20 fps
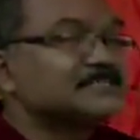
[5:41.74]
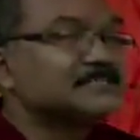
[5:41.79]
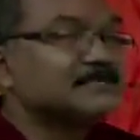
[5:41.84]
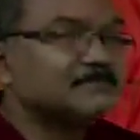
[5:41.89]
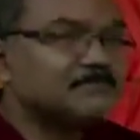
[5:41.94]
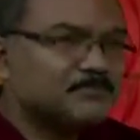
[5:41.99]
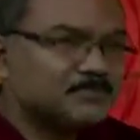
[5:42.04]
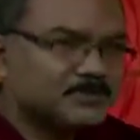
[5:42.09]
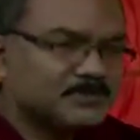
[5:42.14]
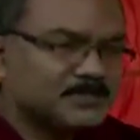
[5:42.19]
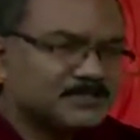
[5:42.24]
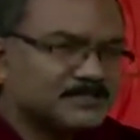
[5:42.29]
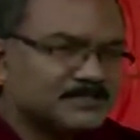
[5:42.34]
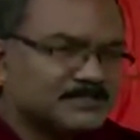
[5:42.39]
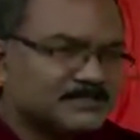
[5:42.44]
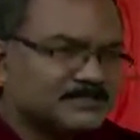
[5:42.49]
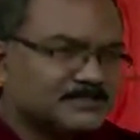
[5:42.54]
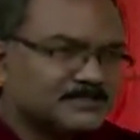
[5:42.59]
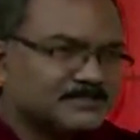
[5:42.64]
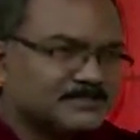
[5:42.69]
temporary.
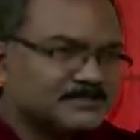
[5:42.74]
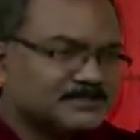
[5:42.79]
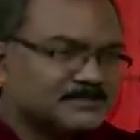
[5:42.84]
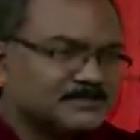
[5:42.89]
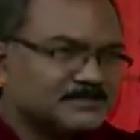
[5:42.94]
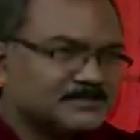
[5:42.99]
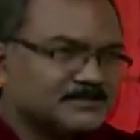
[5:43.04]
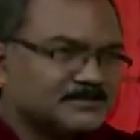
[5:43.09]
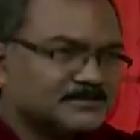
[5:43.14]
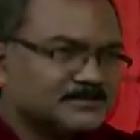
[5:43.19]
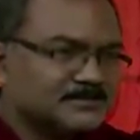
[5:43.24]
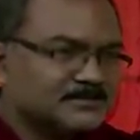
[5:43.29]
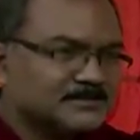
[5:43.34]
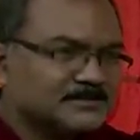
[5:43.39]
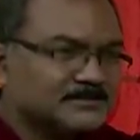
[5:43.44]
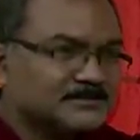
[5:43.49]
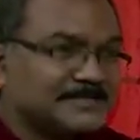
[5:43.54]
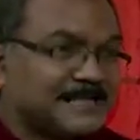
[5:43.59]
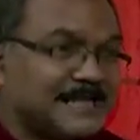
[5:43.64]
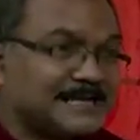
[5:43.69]

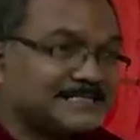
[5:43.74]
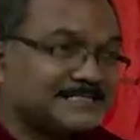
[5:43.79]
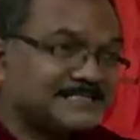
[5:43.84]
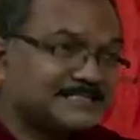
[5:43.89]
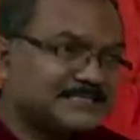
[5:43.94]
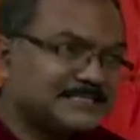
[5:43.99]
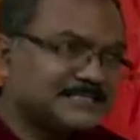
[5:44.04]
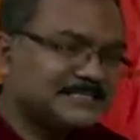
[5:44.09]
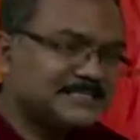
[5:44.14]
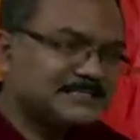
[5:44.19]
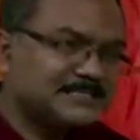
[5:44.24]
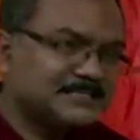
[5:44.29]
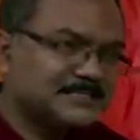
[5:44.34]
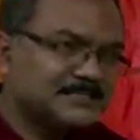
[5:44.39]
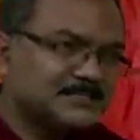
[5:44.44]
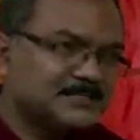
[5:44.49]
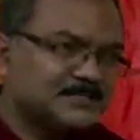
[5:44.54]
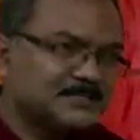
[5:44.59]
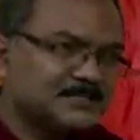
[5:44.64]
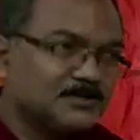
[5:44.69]
That sea
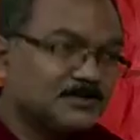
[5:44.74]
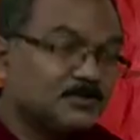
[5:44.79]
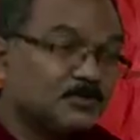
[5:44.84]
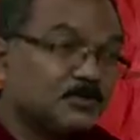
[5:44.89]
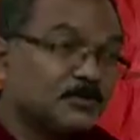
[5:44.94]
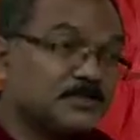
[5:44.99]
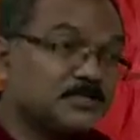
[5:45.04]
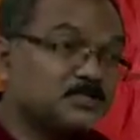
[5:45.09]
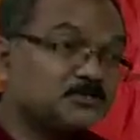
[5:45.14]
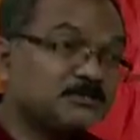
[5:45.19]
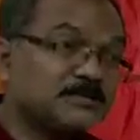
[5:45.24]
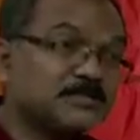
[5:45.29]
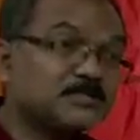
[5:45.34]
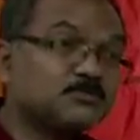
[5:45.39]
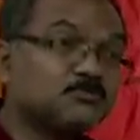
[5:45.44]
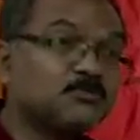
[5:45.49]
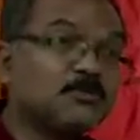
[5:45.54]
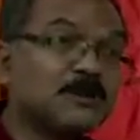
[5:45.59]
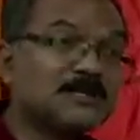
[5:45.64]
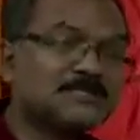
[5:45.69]
which was
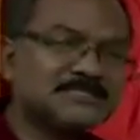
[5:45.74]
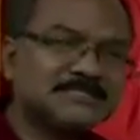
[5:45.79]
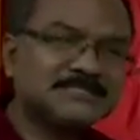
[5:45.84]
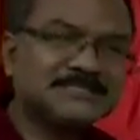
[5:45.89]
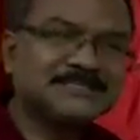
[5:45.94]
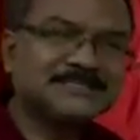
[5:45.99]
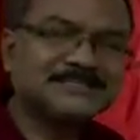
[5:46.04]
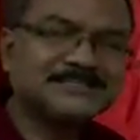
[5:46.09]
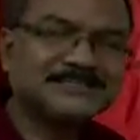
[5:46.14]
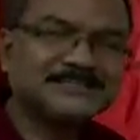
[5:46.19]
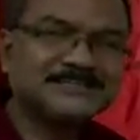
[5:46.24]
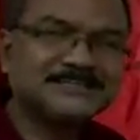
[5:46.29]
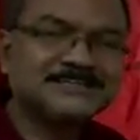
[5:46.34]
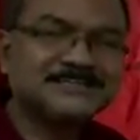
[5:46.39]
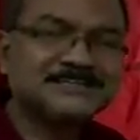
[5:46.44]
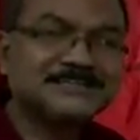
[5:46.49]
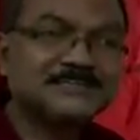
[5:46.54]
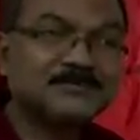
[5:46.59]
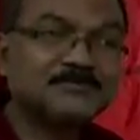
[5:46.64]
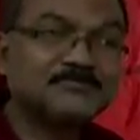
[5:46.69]
washing
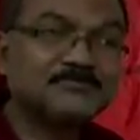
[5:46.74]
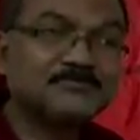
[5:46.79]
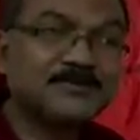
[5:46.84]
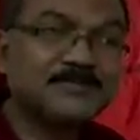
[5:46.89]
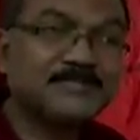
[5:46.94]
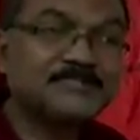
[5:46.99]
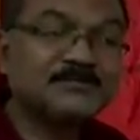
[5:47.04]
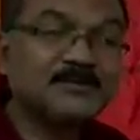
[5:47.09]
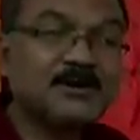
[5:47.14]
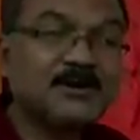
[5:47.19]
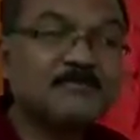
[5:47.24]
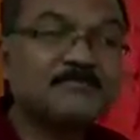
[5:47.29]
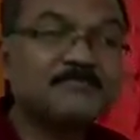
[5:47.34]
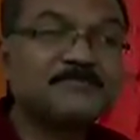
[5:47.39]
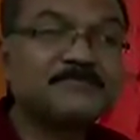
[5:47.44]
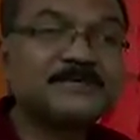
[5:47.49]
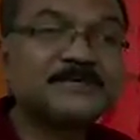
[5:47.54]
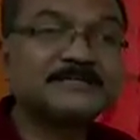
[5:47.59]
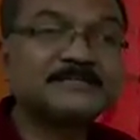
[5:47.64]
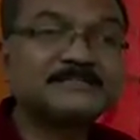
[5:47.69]
the feet of
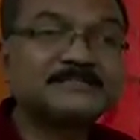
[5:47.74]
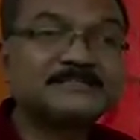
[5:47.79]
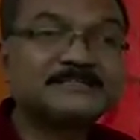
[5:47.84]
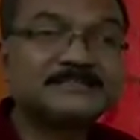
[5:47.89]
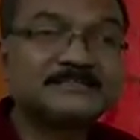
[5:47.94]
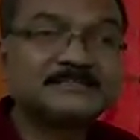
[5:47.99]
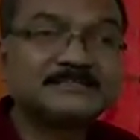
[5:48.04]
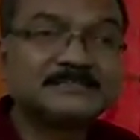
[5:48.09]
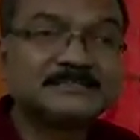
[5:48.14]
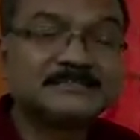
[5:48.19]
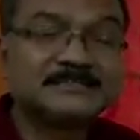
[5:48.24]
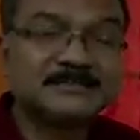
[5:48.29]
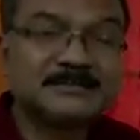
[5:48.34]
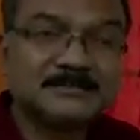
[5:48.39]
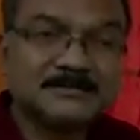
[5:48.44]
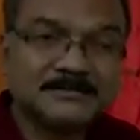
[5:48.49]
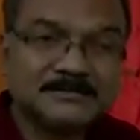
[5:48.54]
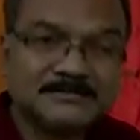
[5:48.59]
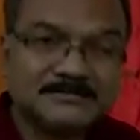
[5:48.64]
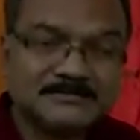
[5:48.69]
that
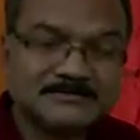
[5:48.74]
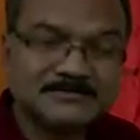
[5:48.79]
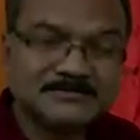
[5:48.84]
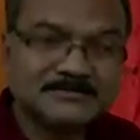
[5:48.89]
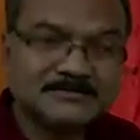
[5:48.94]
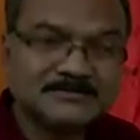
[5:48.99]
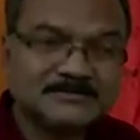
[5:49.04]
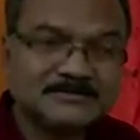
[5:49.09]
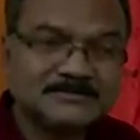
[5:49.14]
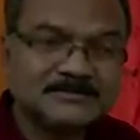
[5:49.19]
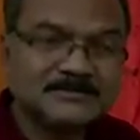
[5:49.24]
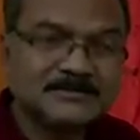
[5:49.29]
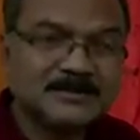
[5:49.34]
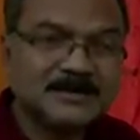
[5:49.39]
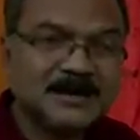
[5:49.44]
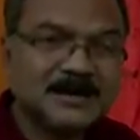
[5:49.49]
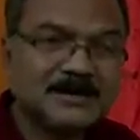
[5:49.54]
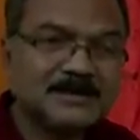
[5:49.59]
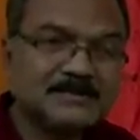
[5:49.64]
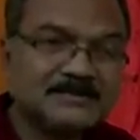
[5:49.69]
girls
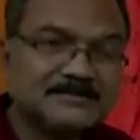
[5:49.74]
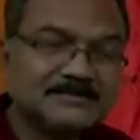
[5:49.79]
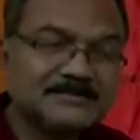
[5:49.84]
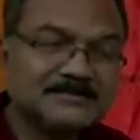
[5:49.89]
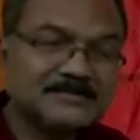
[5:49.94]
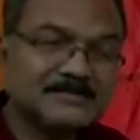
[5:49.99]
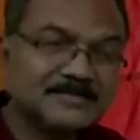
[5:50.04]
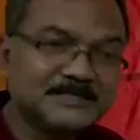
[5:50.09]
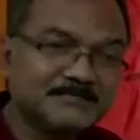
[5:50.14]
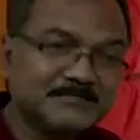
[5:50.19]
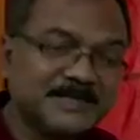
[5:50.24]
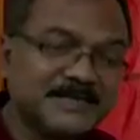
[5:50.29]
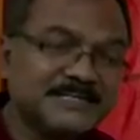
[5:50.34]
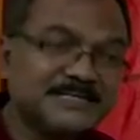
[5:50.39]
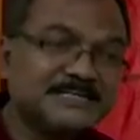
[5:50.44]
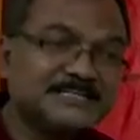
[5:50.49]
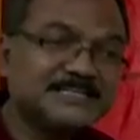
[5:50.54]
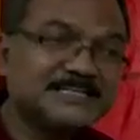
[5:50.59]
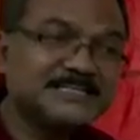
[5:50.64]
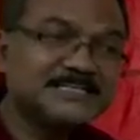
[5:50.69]
are
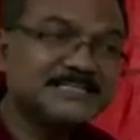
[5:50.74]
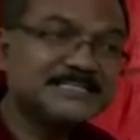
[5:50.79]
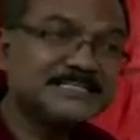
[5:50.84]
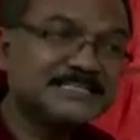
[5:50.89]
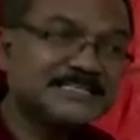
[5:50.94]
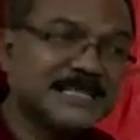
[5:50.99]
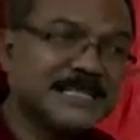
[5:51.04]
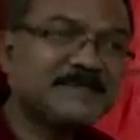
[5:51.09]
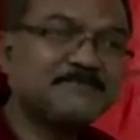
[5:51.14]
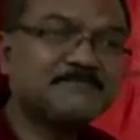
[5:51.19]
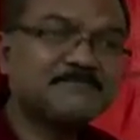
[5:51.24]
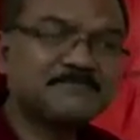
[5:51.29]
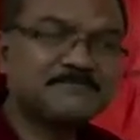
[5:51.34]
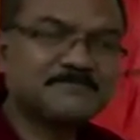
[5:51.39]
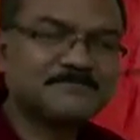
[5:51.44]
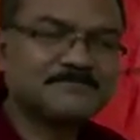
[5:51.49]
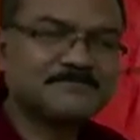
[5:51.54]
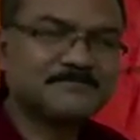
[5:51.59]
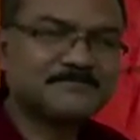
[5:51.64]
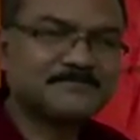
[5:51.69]
remain same,
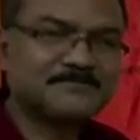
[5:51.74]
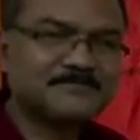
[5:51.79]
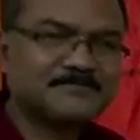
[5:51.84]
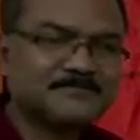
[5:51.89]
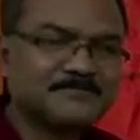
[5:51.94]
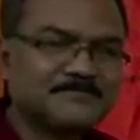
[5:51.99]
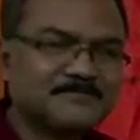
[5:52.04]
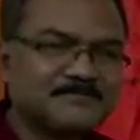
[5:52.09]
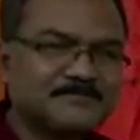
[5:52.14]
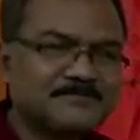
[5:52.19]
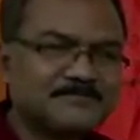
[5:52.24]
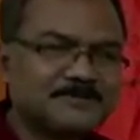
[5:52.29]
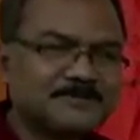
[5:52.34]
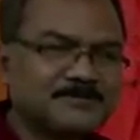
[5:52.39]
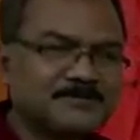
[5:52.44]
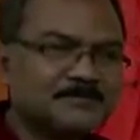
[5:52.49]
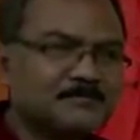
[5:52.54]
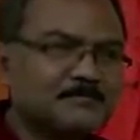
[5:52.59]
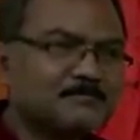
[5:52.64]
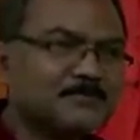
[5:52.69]

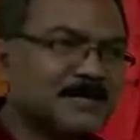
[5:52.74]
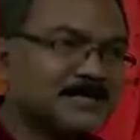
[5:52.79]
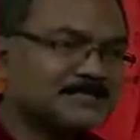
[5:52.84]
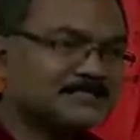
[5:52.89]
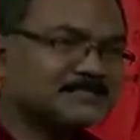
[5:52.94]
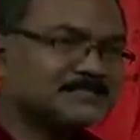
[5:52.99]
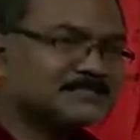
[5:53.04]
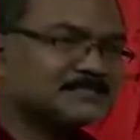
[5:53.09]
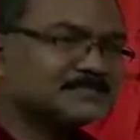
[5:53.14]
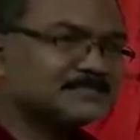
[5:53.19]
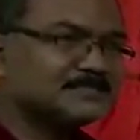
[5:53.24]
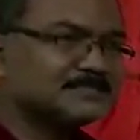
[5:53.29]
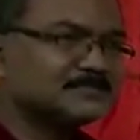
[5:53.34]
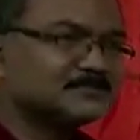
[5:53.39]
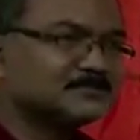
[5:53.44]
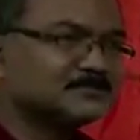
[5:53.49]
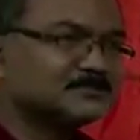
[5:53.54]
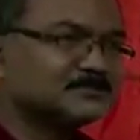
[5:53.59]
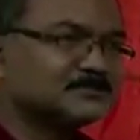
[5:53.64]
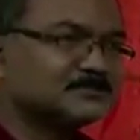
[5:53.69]
but
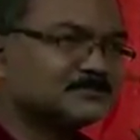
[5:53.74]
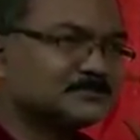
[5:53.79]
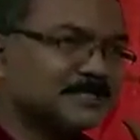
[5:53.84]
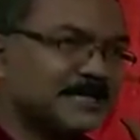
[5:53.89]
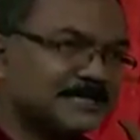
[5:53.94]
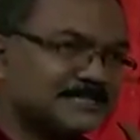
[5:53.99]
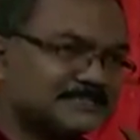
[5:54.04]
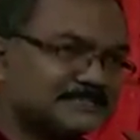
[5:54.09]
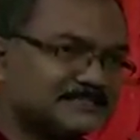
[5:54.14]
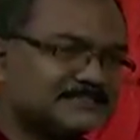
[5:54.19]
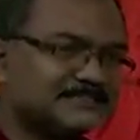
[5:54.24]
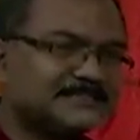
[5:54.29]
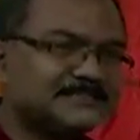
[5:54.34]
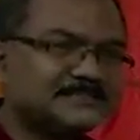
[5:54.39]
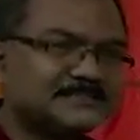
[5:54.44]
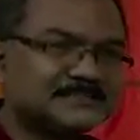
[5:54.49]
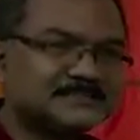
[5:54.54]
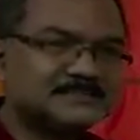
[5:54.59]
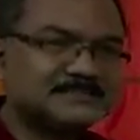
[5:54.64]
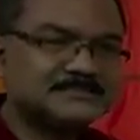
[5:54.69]
that three
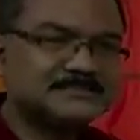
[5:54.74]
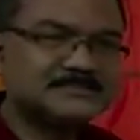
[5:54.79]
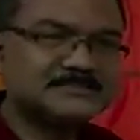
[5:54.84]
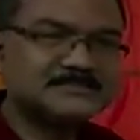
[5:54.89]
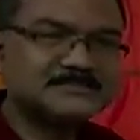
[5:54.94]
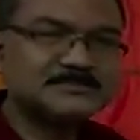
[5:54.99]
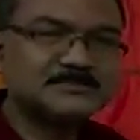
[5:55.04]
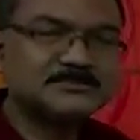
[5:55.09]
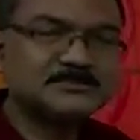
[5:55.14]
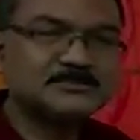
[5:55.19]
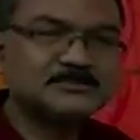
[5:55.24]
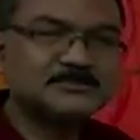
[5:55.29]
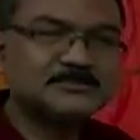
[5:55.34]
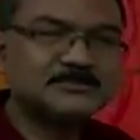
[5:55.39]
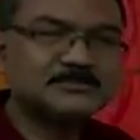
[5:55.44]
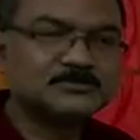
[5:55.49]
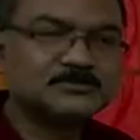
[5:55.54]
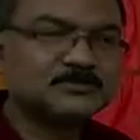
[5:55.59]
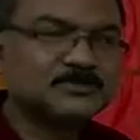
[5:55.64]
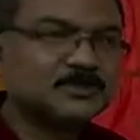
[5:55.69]
girls
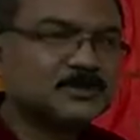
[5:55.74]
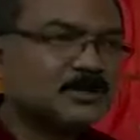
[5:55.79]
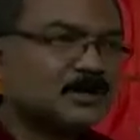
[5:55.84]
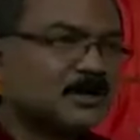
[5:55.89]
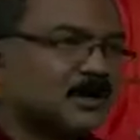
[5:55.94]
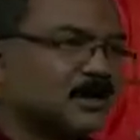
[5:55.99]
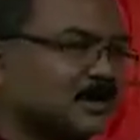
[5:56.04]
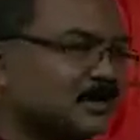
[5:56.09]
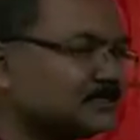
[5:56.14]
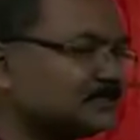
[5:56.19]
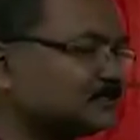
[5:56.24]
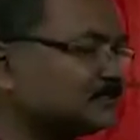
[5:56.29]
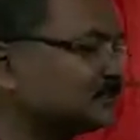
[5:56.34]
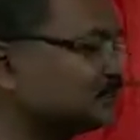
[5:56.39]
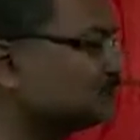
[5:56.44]
are